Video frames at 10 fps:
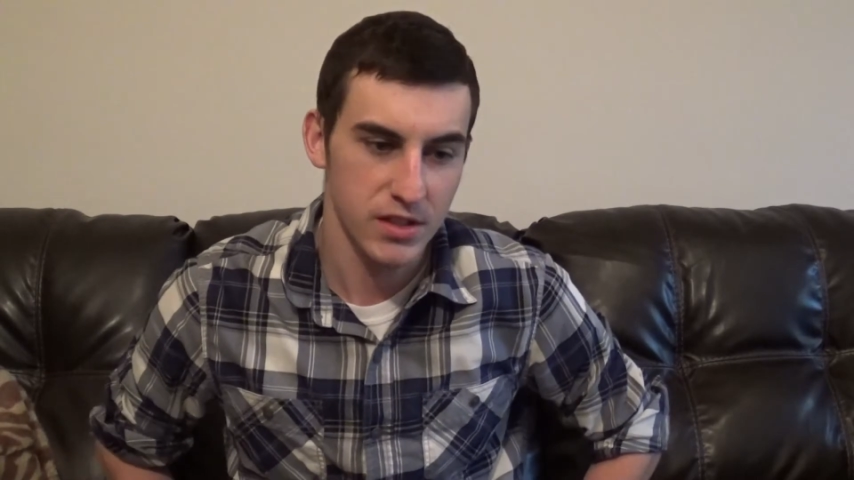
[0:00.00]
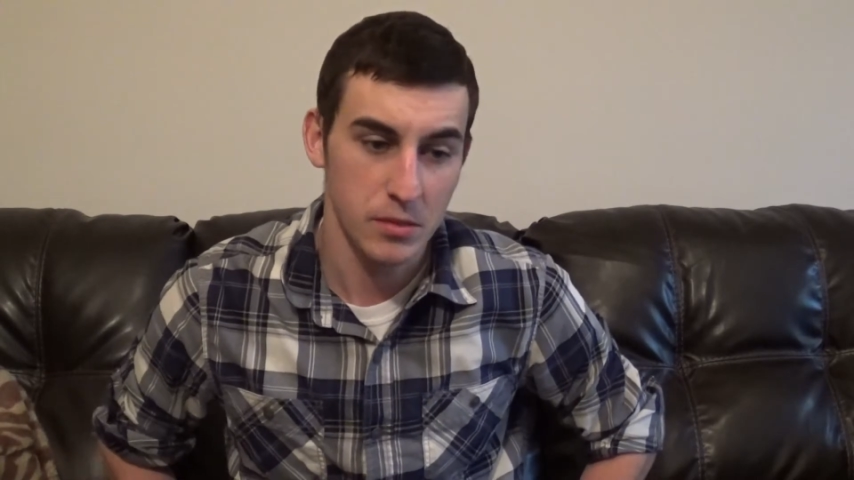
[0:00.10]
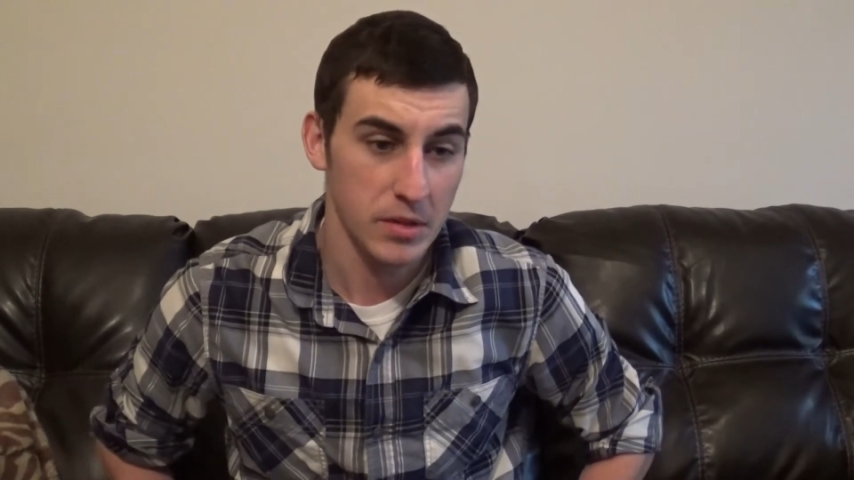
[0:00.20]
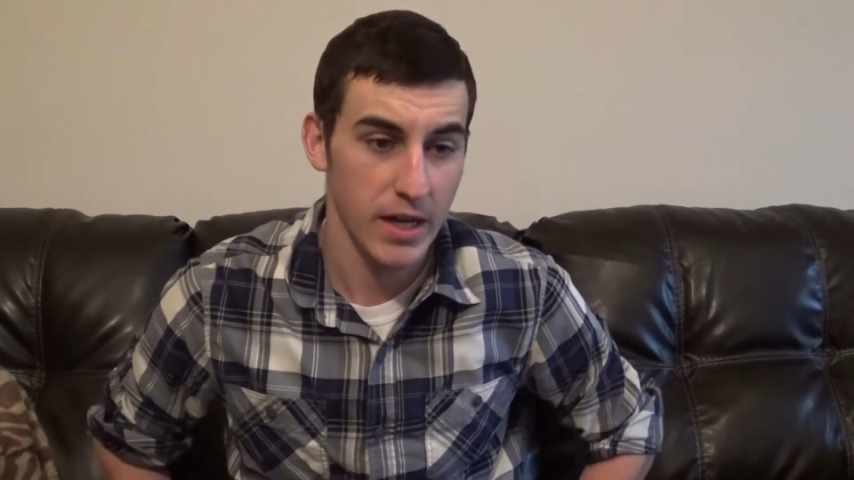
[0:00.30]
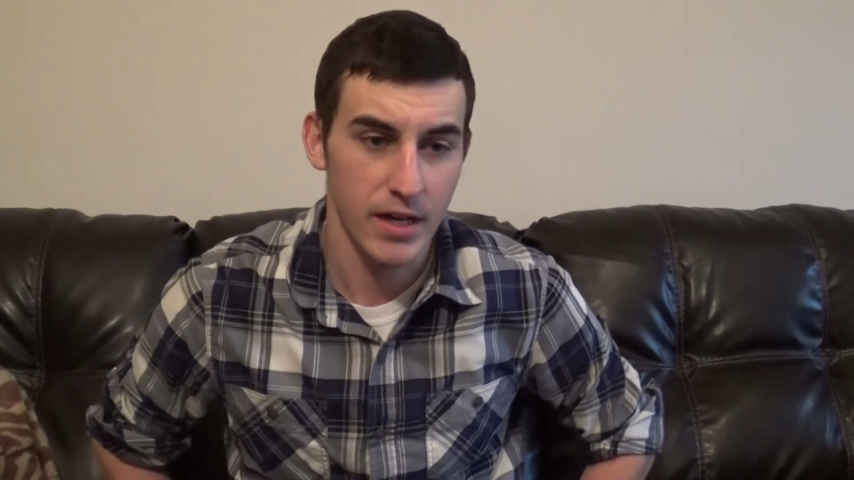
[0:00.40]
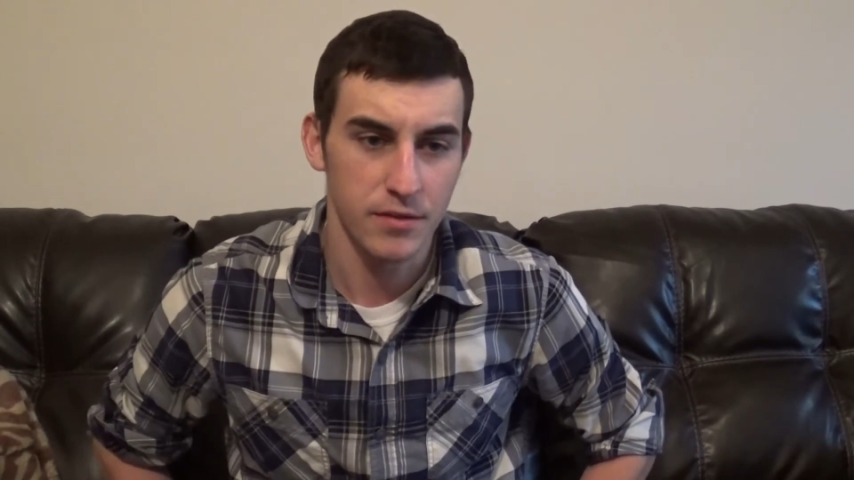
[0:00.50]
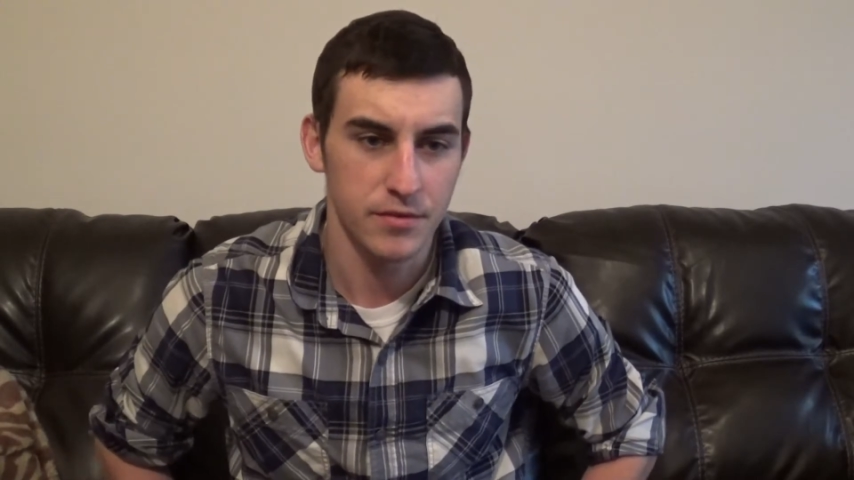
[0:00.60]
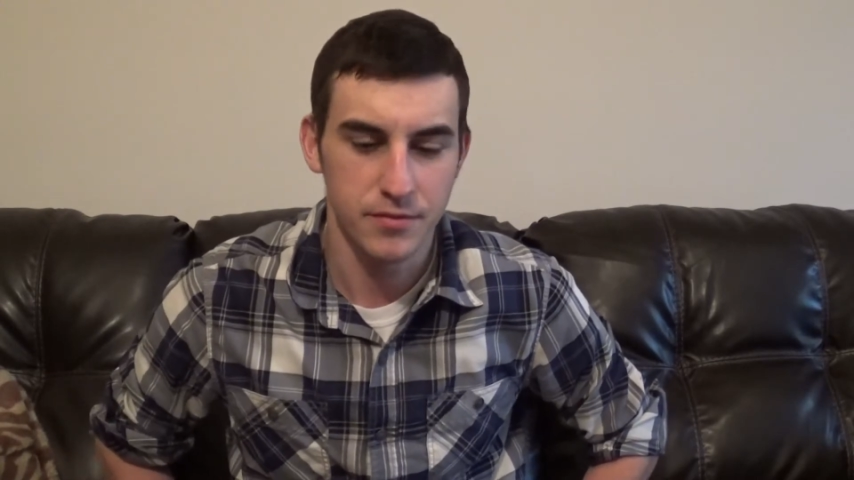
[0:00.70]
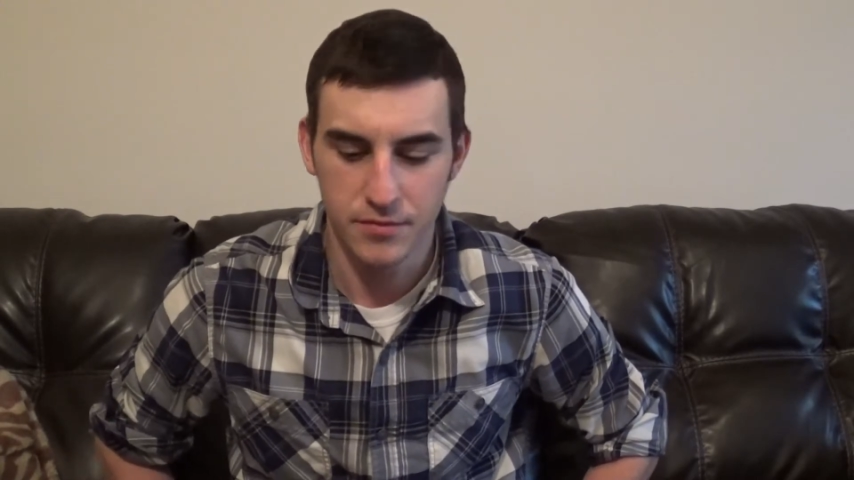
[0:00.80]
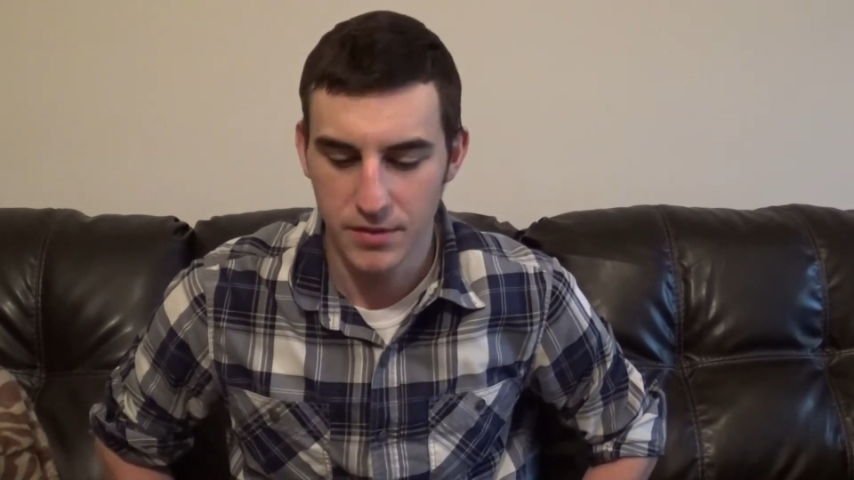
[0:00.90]
some kind
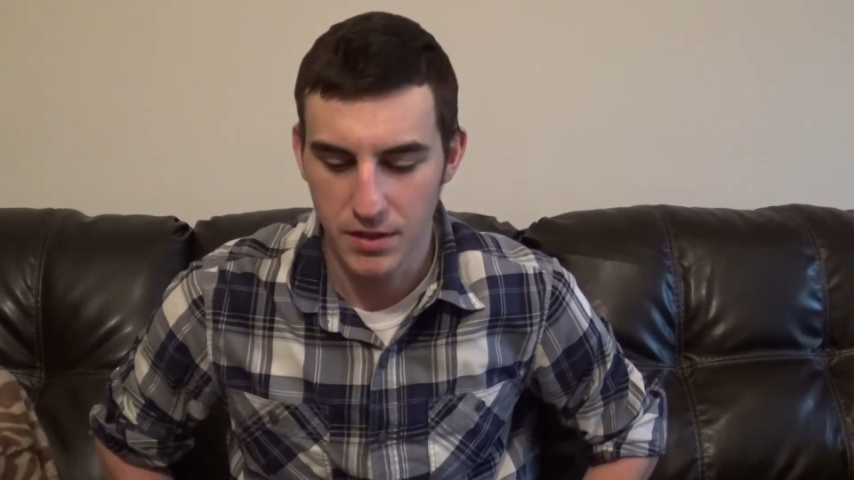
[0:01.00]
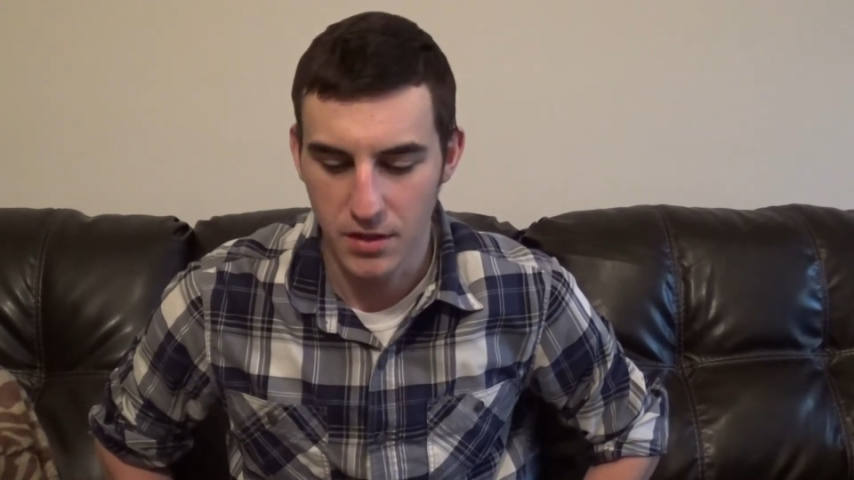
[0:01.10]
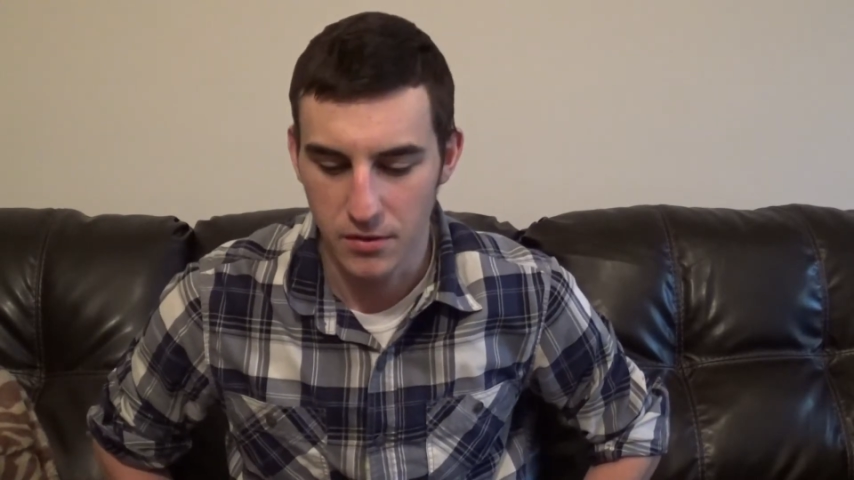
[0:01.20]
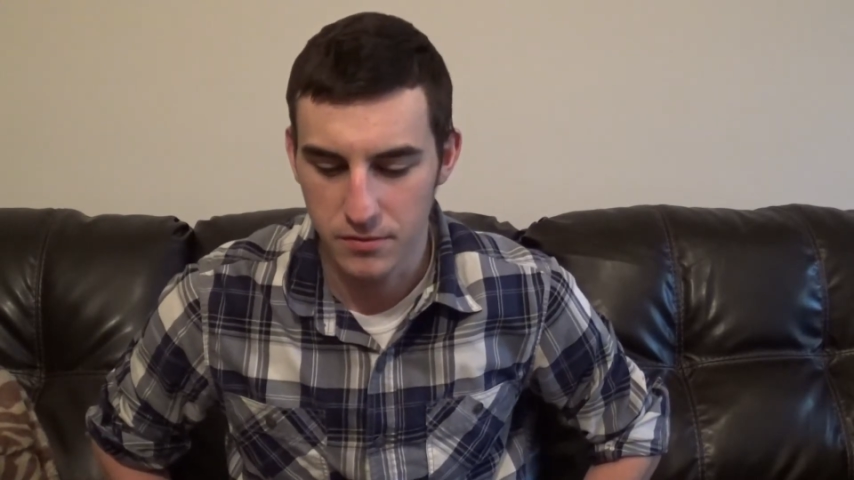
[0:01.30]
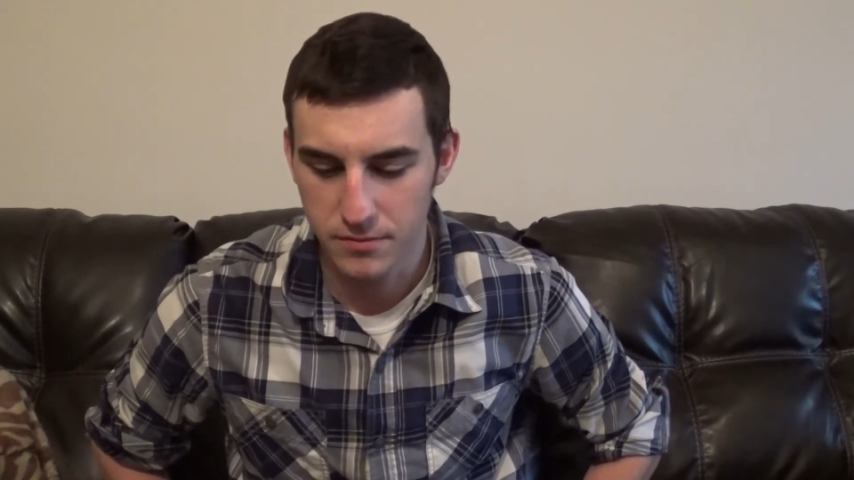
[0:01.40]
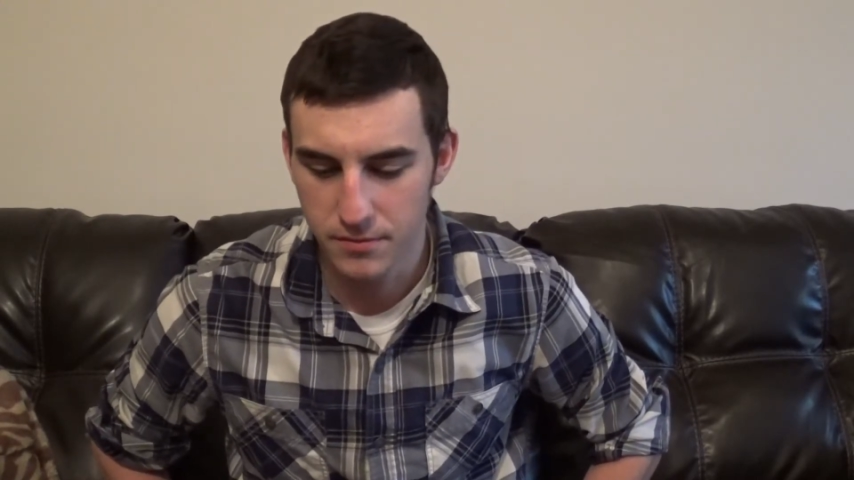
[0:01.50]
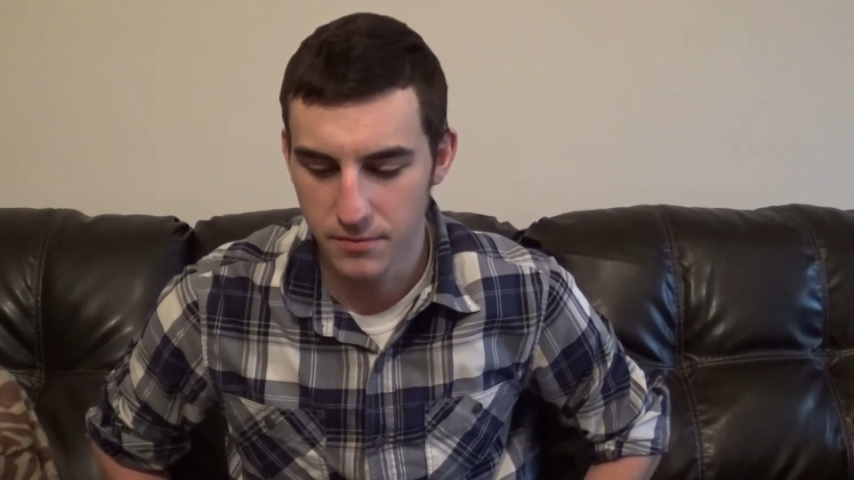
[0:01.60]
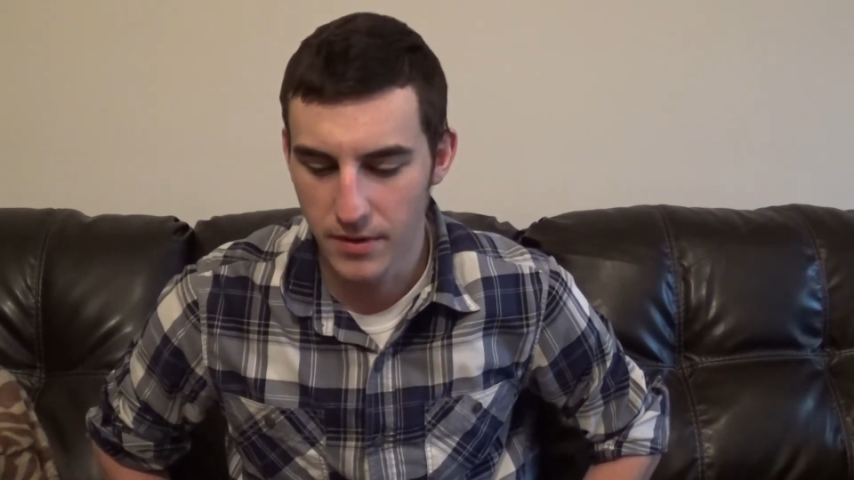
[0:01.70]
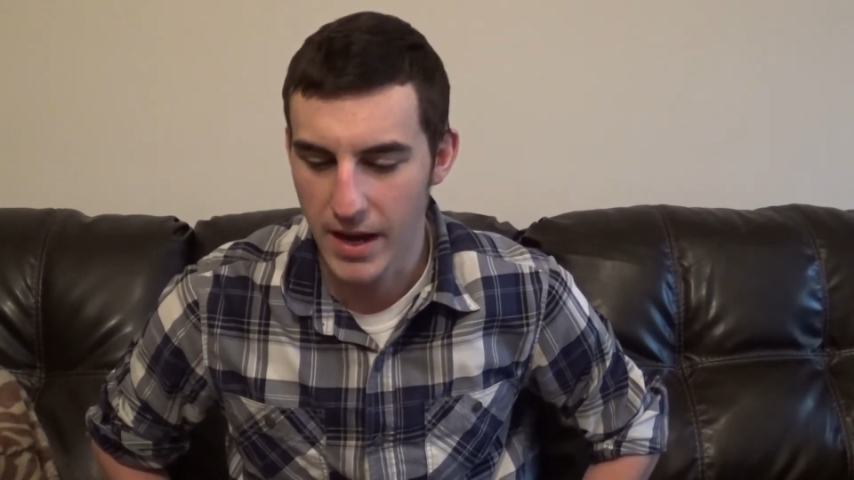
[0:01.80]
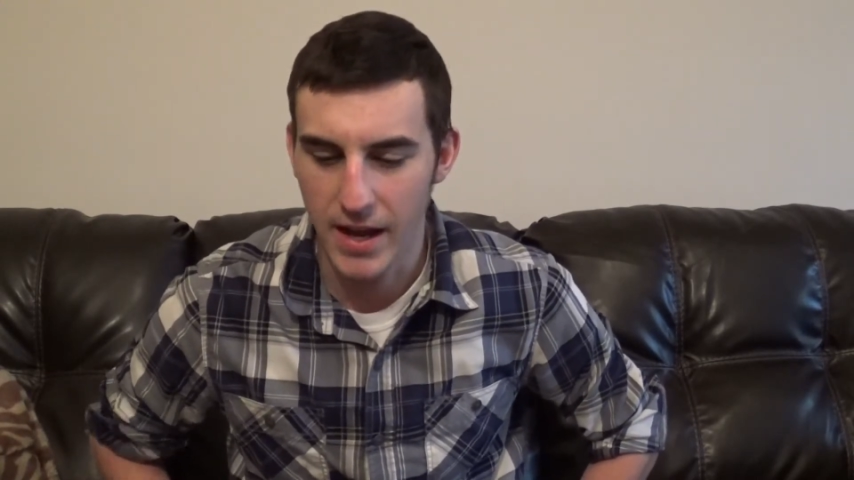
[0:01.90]
of, I